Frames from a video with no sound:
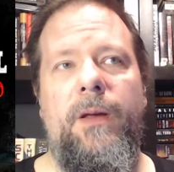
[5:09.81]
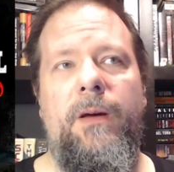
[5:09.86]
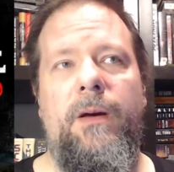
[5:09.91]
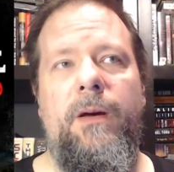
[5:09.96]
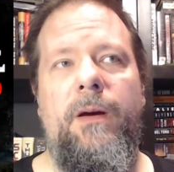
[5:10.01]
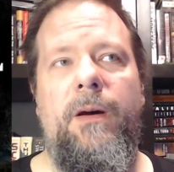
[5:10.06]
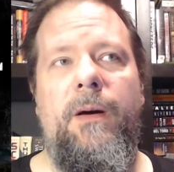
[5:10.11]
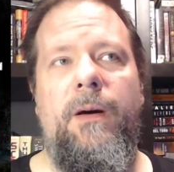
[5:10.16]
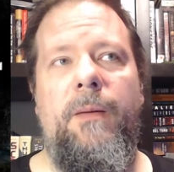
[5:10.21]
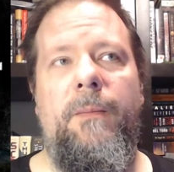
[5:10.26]

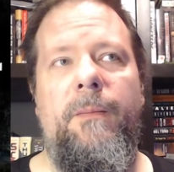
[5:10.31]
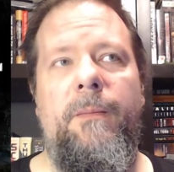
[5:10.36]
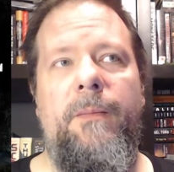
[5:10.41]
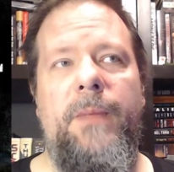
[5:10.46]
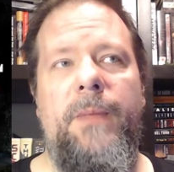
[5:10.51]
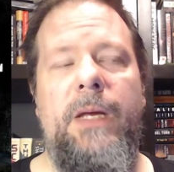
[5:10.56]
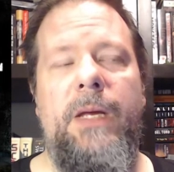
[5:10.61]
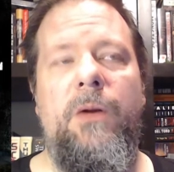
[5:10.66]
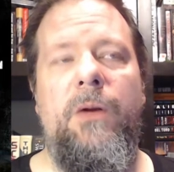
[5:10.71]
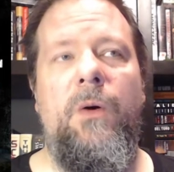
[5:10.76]
You
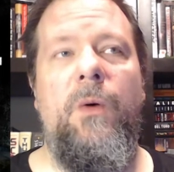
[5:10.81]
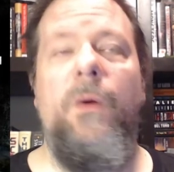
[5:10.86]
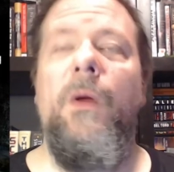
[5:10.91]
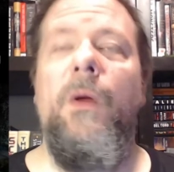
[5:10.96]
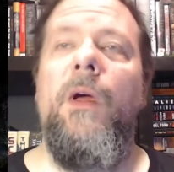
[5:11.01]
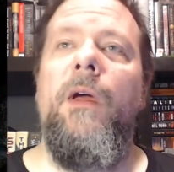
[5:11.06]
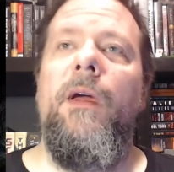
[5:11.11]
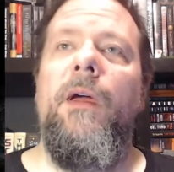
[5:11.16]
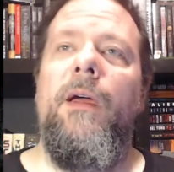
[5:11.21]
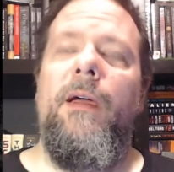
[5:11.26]
know,
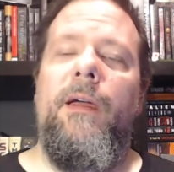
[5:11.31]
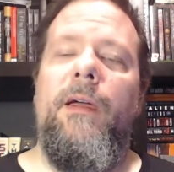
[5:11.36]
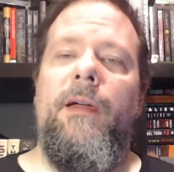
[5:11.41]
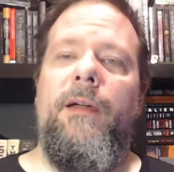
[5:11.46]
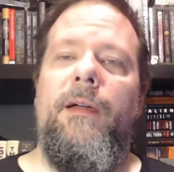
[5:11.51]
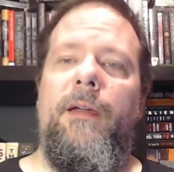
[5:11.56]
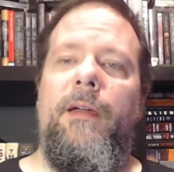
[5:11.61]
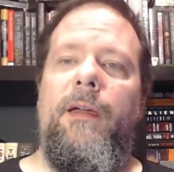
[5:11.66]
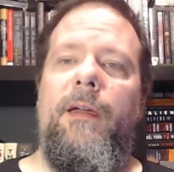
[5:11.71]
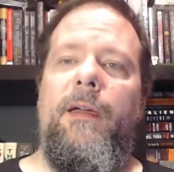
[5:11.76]

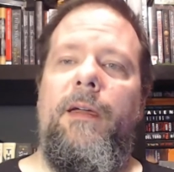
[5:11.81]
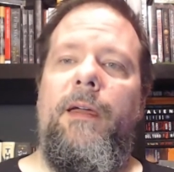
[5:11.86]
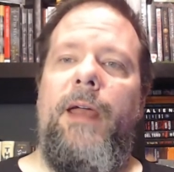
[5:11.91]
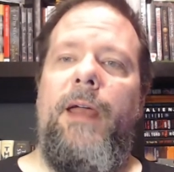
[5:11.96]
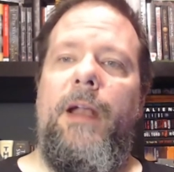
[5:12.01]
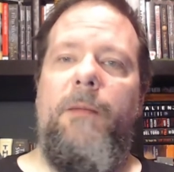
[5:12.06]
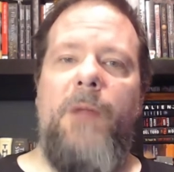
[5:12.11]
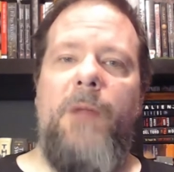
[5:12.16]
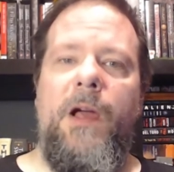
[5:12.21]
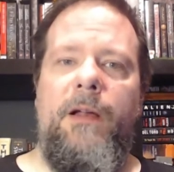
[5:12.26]

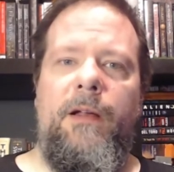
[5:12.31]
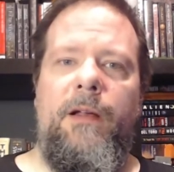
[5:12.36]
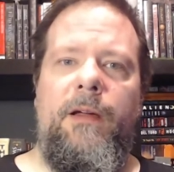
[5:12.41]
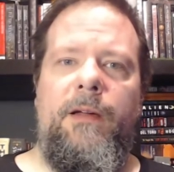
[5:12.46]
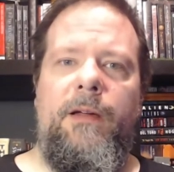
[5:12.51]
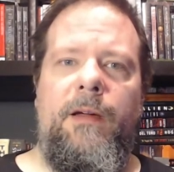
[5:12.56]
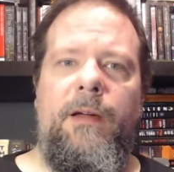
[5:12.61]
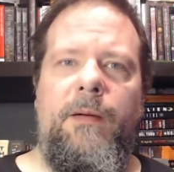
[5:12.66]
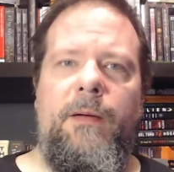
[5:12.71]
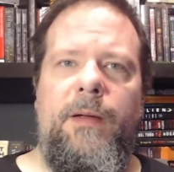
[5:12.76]
and I'm not,
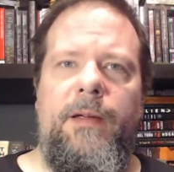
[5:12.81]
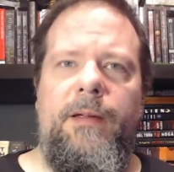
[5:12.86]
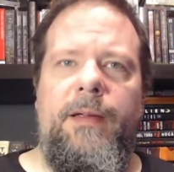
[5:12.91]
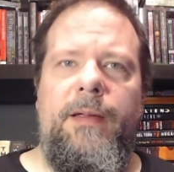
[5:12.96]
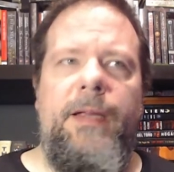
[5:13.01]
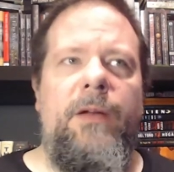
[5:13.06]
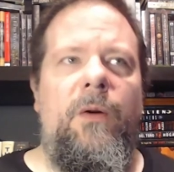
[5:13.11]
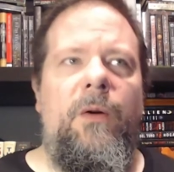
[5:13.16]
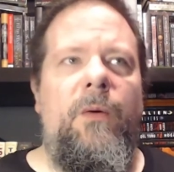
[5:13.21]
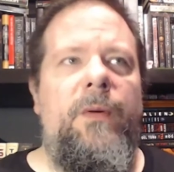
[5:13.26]

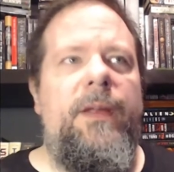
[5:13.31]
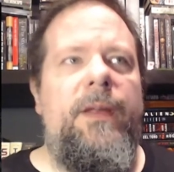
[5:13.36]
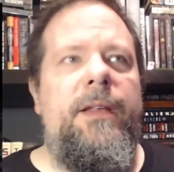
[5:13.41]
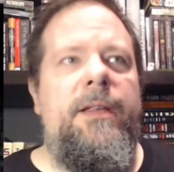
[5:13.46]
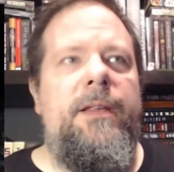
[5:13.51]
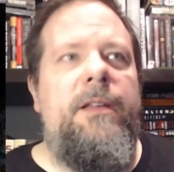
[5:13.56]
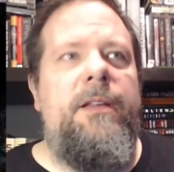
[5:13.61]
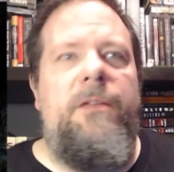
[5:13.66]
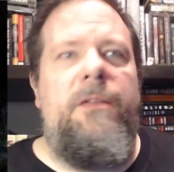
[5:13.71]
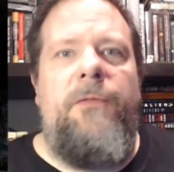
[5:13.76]
you know,
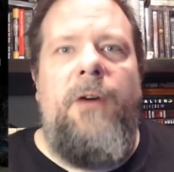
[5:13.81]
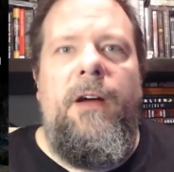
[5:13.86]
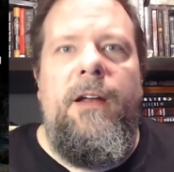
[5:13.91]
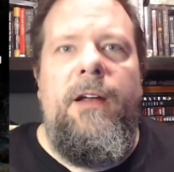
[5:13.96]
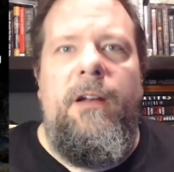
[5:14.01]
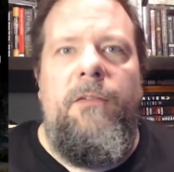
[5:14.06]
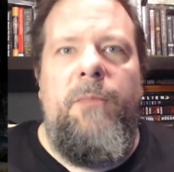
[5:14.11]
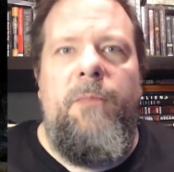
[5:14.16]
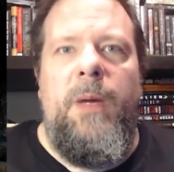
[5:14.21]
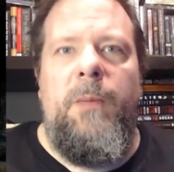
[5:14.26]
it's
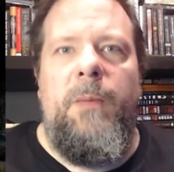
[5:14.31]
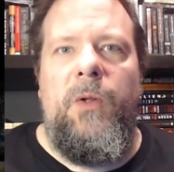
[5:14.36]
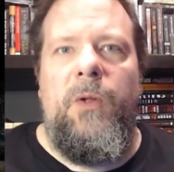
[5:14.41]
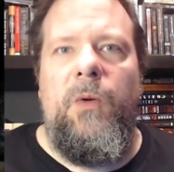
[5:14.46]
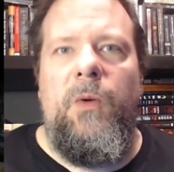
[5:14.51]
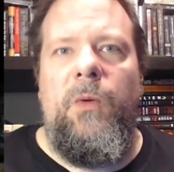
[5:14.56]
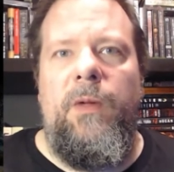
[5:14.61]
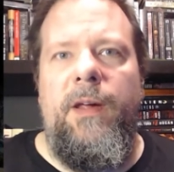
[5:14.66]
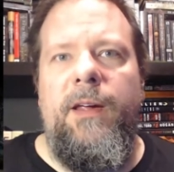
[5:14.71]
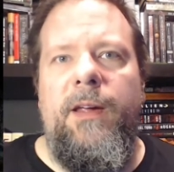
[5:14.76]
fine if people
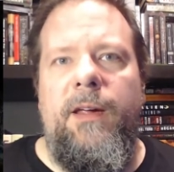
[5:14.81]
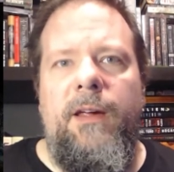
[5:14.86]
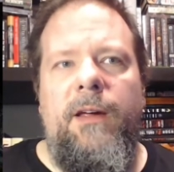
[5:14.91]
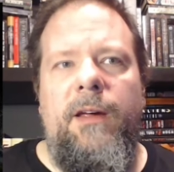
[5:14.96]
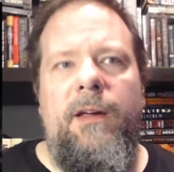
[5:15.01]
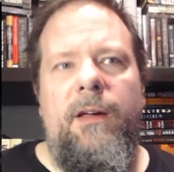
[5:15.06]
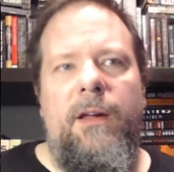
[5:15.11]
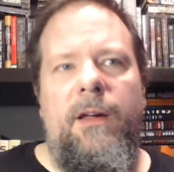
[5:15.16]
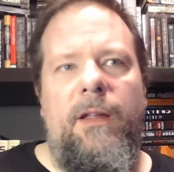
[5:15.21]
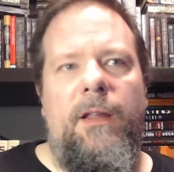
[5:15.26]
don't like
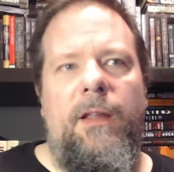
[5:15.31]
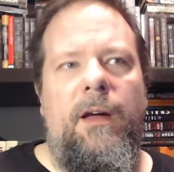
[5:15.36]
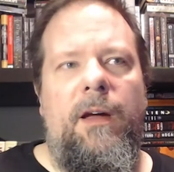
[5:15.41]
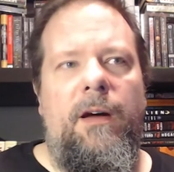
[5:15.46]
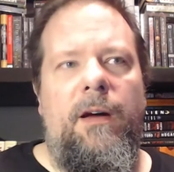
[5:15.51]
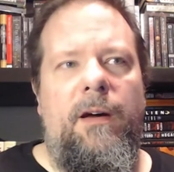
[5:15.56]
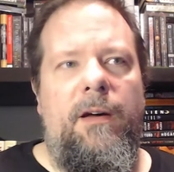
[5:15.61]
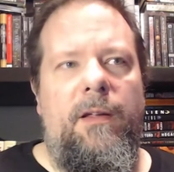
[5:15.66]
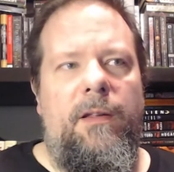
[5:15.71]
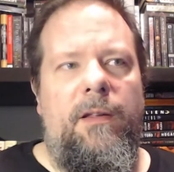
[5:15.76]

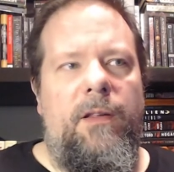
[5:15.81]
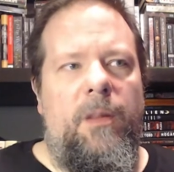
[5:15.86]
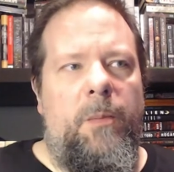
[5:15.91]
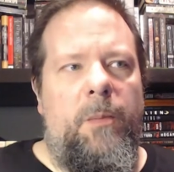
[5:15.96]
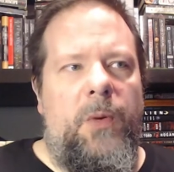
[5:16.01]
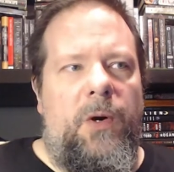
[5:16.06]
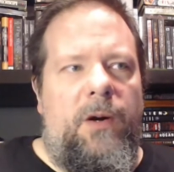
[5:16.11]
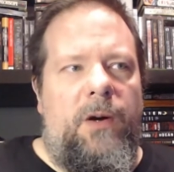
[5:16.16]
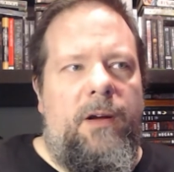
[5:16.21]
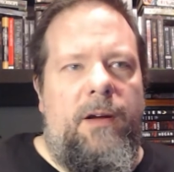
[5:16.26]
the
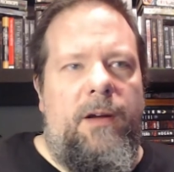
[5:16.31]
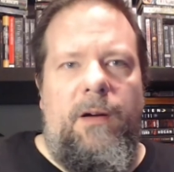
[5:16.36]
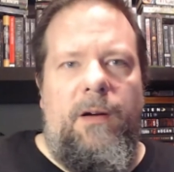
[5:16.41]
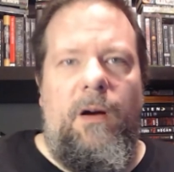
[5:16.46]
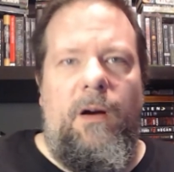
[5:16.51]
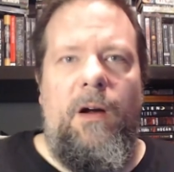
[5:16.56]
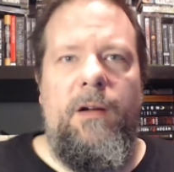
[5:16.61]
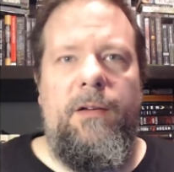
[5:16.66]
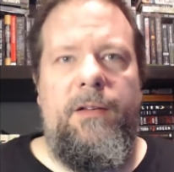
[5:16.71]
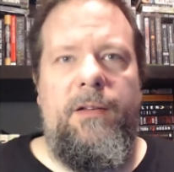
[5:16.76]
book,
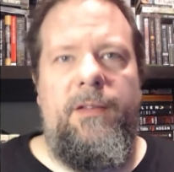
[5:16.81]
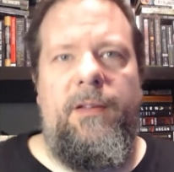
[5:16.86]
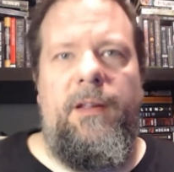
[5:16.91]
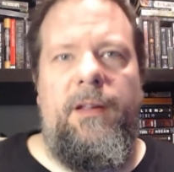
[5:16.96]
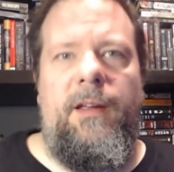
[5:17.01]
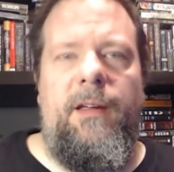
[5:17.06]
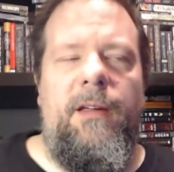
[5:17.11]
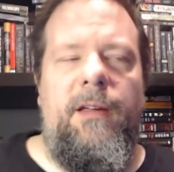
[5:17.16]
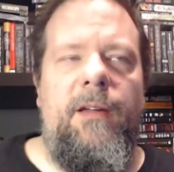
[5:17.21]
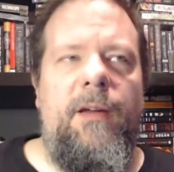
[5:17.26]

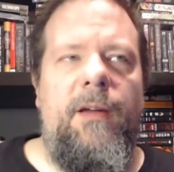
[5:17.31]
honestly,